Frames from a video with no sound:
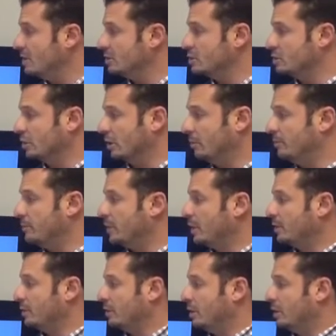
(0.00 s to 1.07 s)
So
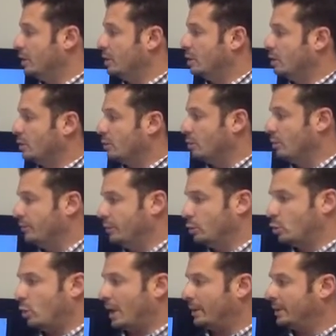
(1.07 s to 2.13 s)
review
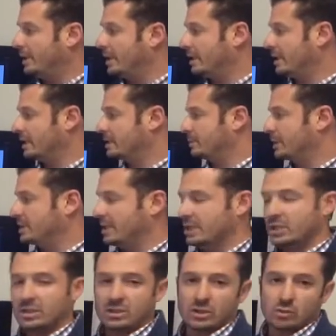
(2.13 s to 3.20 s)
quality
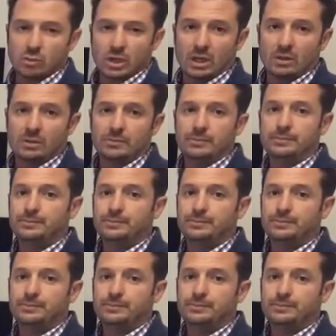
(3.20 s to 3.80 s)
expectations as well.